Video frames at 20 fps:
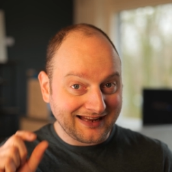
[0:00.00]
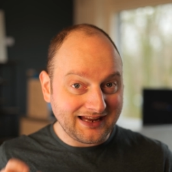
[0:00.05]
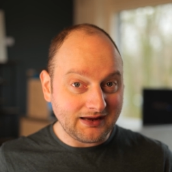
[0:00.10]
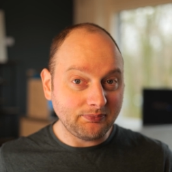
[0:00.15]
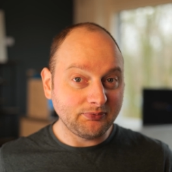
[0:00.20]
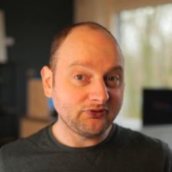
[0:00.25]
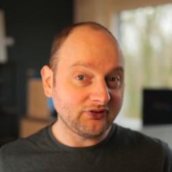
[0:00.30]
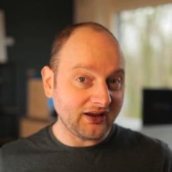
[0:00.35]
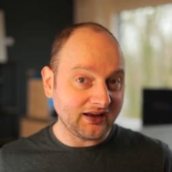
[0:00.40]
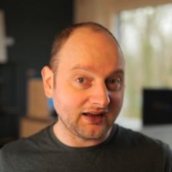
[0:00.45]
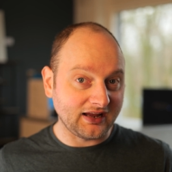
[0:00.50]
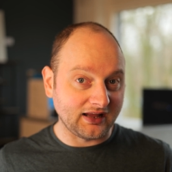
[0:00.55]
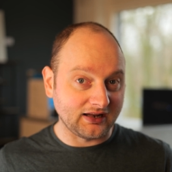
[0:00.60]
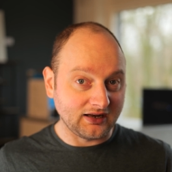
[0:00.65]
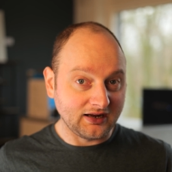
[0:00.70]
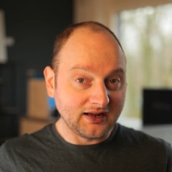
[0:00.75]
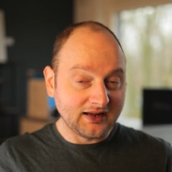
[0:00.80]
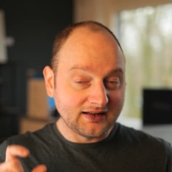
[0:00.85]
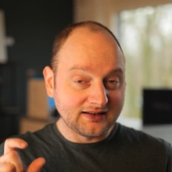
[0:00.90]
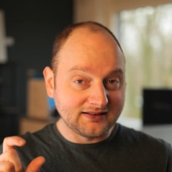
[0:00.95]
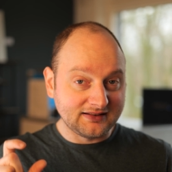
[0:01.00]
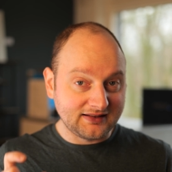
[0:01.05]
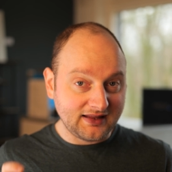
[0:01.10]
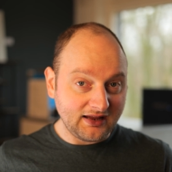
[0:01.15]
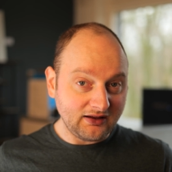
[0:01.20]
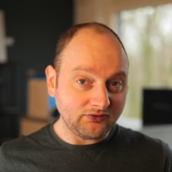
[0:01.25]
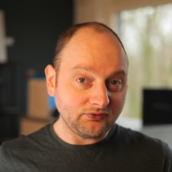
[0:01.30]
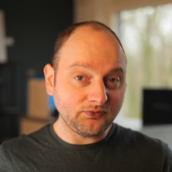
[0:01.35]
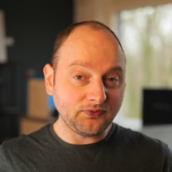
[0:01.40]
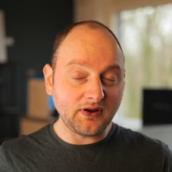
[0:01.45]
keep saying it,
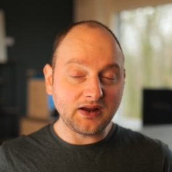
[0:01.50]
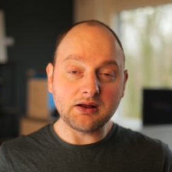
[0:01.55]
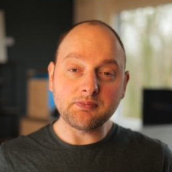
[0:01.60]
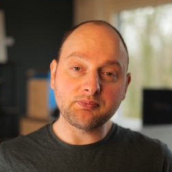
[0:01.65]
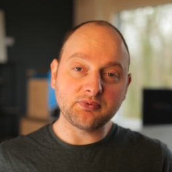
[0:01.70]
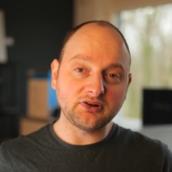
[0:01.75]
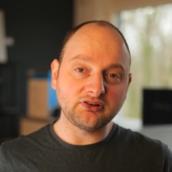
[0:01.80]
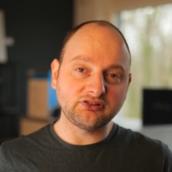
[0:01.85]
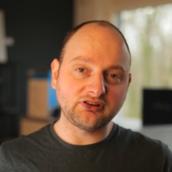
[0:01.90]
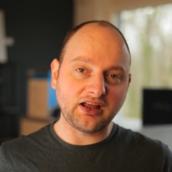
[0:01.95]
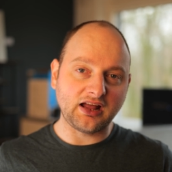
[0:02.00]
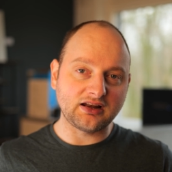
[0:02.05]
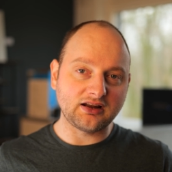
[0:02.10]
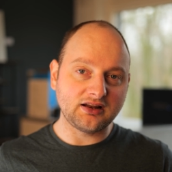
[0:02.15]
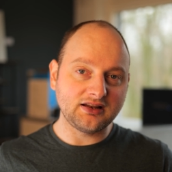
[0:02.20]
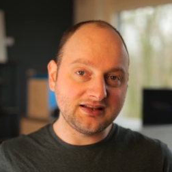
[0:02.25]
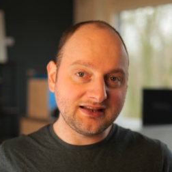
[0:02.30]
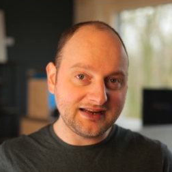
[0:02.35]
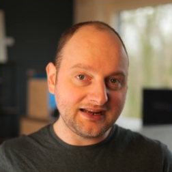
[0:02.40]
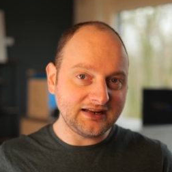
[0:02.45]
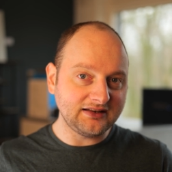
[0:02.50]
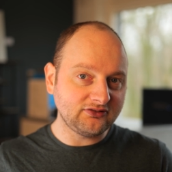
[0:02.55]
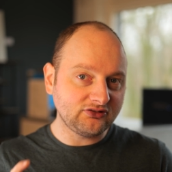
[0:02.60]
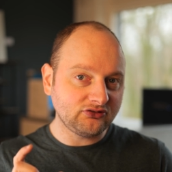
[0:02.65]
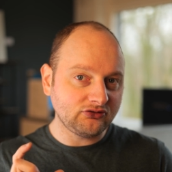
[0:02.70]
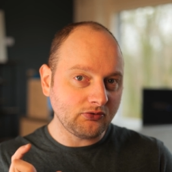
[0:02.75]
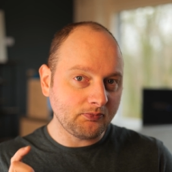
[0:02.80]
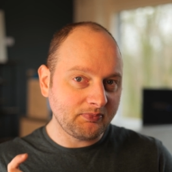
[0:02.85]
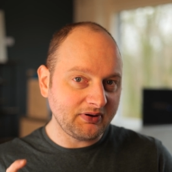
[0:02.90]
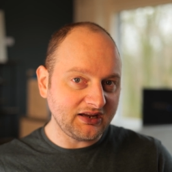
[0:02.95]
this fingerprint scanner
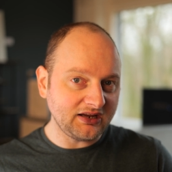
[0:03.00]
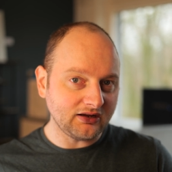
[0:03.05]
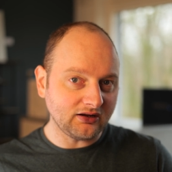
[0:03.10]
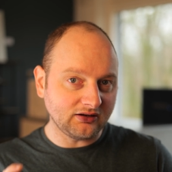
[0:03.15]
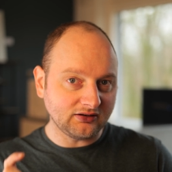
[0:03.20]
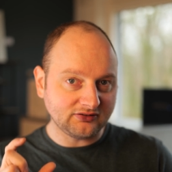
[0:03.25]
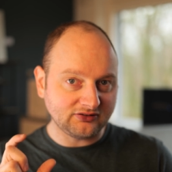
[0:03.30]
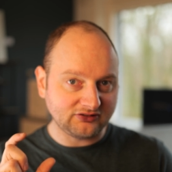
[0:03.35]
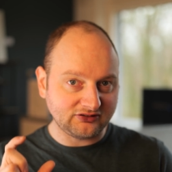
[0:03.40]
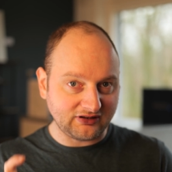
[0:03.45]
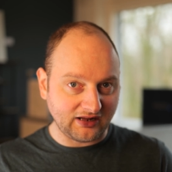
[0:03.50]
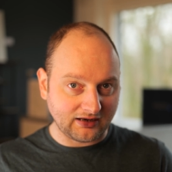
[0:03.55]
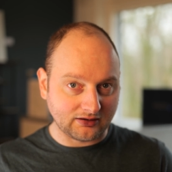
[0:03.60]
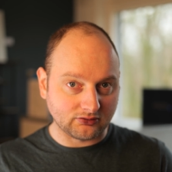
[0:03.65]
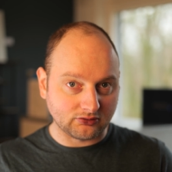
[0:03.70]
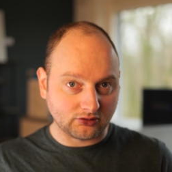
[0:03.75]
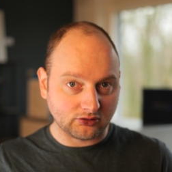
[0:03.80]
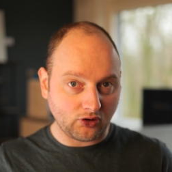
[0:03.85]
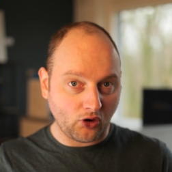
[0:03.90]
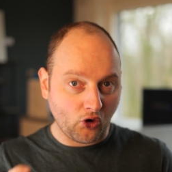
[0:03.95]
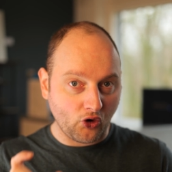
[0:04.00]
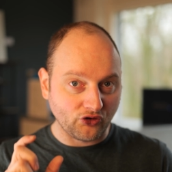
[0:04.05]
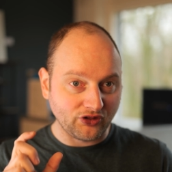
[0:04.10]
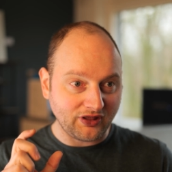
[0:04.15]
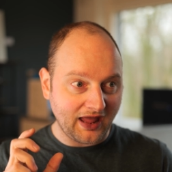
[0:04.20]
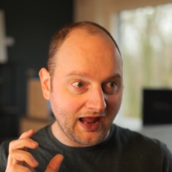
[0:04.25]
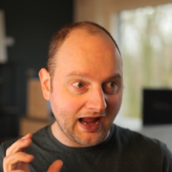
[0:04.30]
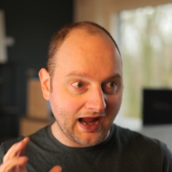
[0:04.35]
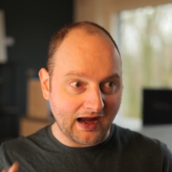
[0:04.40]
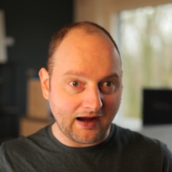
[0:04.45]
needs to be a standard
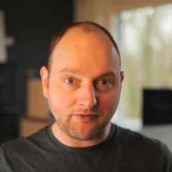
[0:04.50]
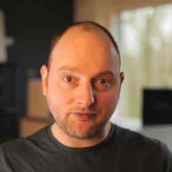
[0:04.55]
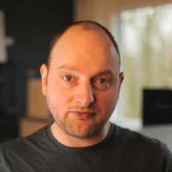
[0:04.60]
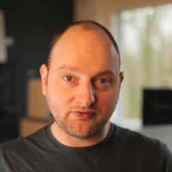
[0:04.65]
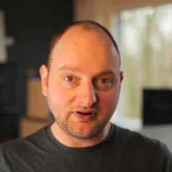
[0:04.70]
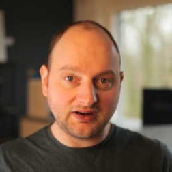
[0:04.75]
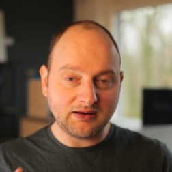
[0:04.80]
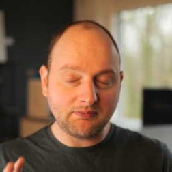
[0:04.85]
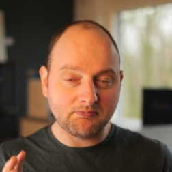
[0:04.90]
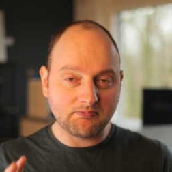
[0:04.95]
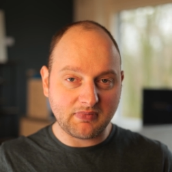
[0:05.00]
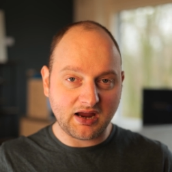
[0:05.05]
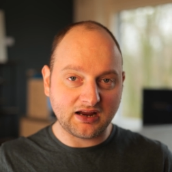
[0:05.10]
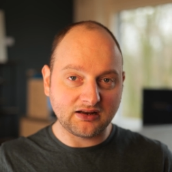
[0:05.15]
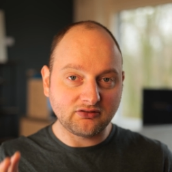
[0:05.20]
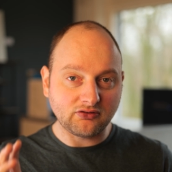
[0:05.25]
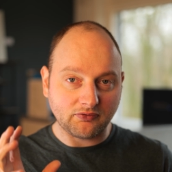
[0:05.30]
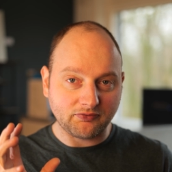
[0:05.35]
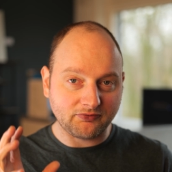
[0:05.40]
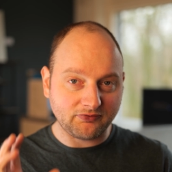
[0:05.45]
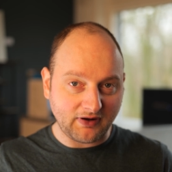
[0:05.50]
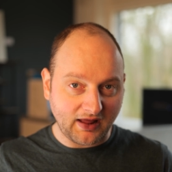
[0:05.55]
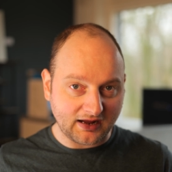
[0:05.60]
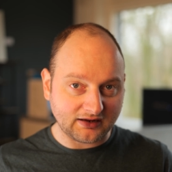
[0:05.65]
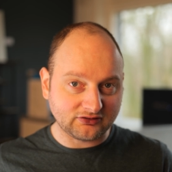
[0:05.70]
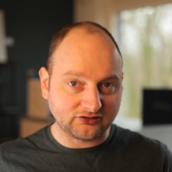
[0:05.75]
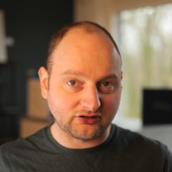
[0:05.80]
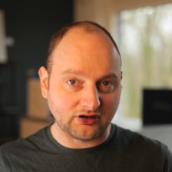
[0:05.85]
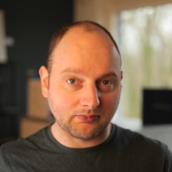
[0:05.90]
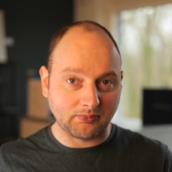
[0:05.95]
on every major
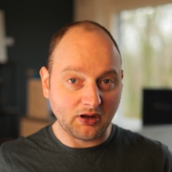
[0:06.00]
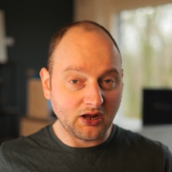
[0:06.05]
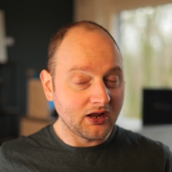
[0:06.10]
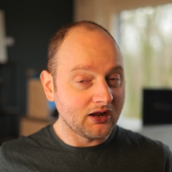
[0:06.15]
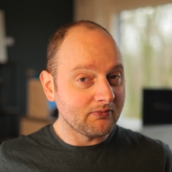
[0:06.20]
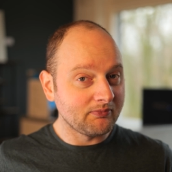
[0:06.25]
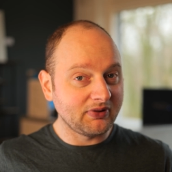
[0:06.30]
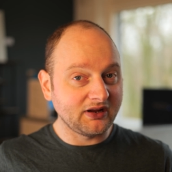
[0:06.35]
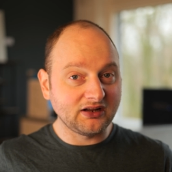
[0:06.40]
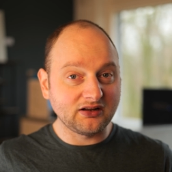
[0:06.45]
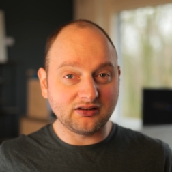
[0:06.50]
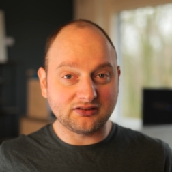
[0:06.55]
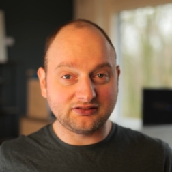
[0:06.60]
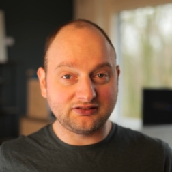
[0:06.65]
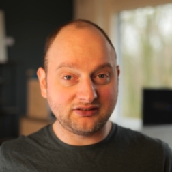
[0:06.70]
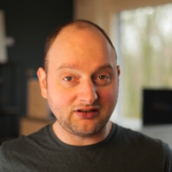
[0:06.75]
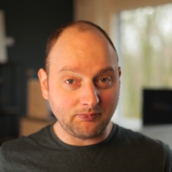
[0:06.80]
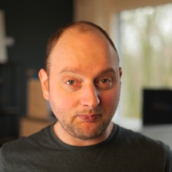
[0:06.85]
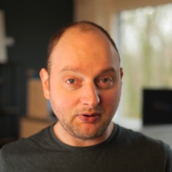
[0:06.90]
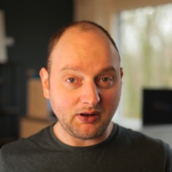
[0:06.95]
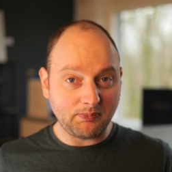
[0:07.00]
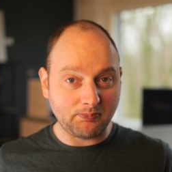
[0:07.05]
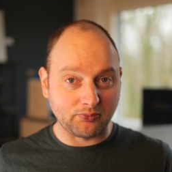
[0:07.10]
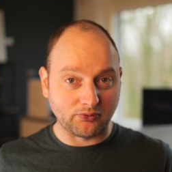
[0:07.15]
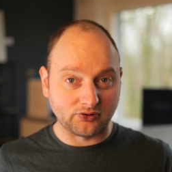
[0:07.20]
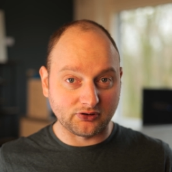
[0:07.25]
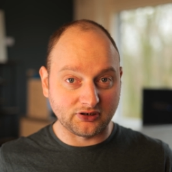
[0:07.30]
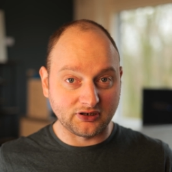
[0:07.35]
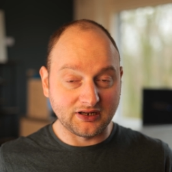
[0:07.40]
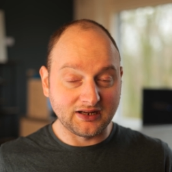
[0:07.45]
flagship because simply
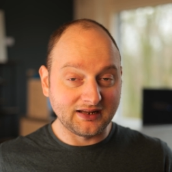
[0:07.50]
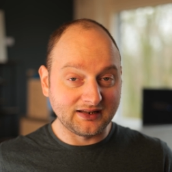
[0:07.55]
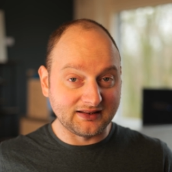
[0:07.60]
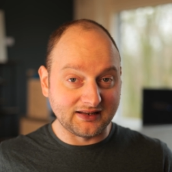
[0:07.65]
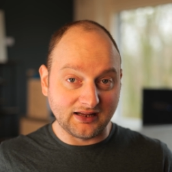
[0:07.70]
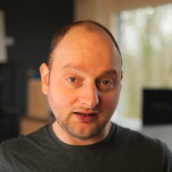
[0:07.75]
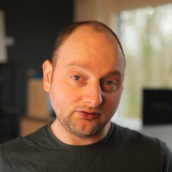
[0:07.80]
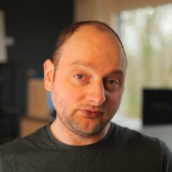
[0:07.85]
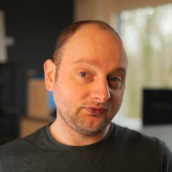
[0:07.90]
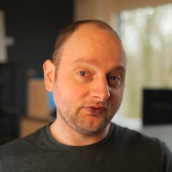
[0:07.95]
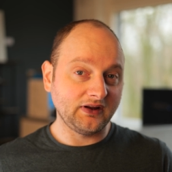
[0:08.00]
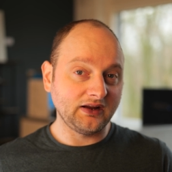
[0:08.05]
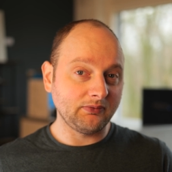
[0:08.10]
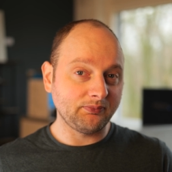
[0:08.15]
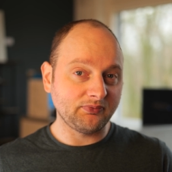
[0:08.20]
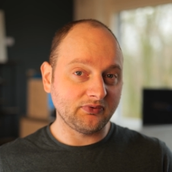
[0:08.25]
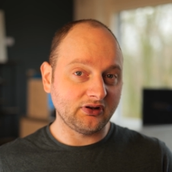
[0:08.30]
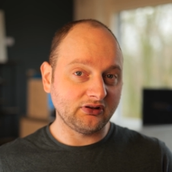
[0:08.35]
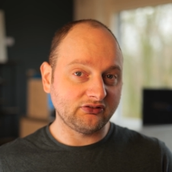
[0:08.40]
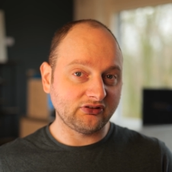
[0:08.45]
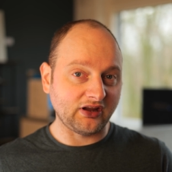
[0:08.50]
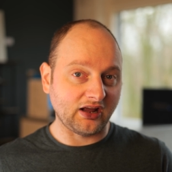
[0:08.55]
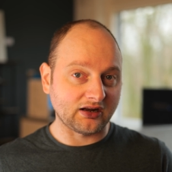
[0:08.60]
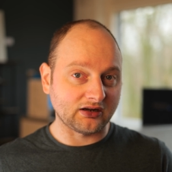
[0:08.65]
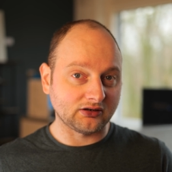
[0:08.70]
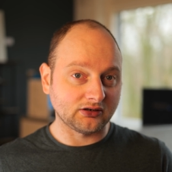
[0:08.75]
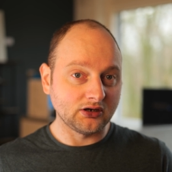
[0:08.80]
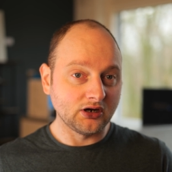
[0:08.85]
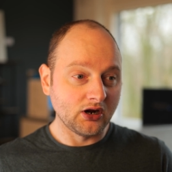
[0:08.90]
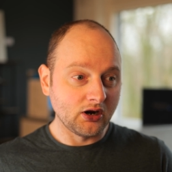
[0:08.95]
put, this fingerprint
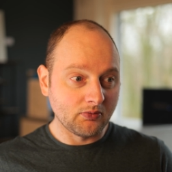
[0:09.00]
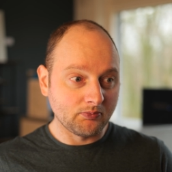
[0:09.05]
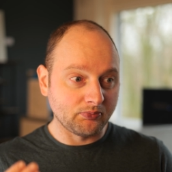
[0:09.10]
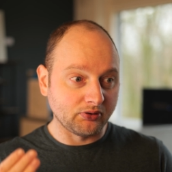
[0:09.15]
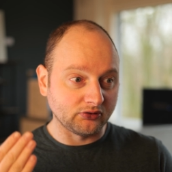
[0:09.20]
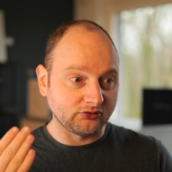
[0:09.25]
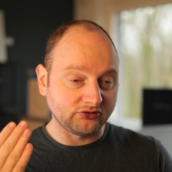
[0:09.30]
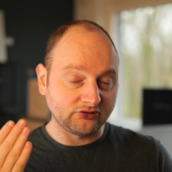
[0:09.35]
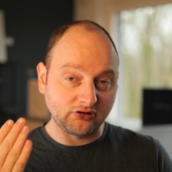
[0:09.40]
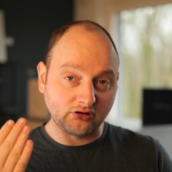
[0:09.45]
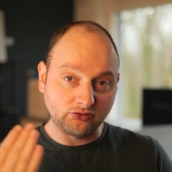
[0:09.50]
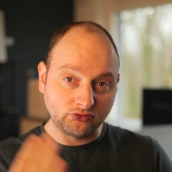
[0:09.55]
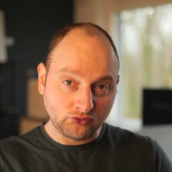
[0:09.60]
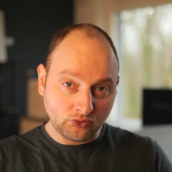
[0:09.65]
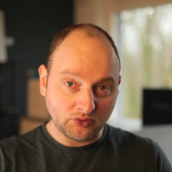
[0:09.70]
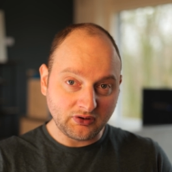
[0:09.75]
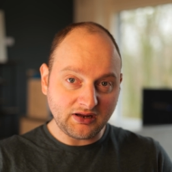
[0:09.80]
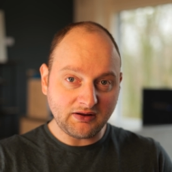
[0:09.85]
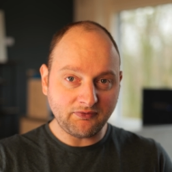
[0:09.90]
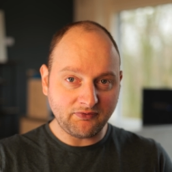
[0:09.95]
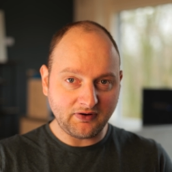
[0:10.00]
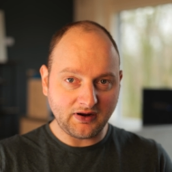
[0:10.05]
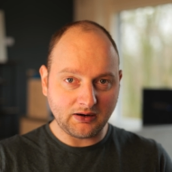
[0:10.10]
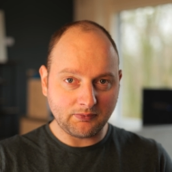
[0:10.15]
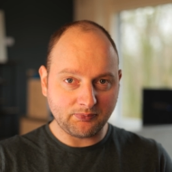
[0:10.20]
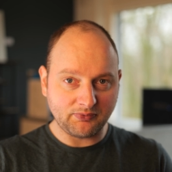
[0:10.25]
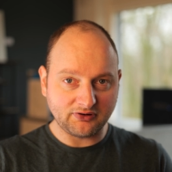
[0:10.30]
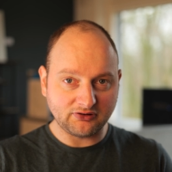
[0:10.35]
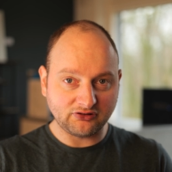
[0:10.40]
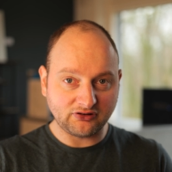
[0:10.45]
scanner puts the 2D
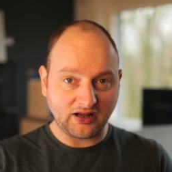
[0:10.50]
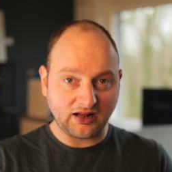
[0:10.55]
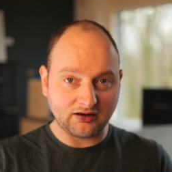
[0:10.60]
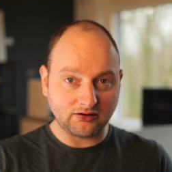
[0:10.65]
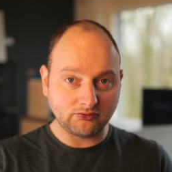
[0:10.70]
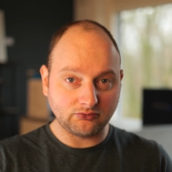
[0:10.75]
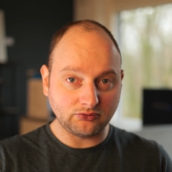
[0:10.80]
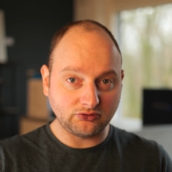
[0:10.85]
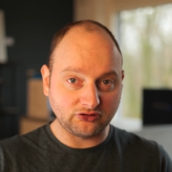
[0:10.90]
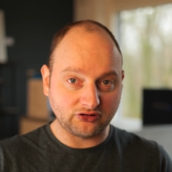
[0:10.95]
fingerprint scanner to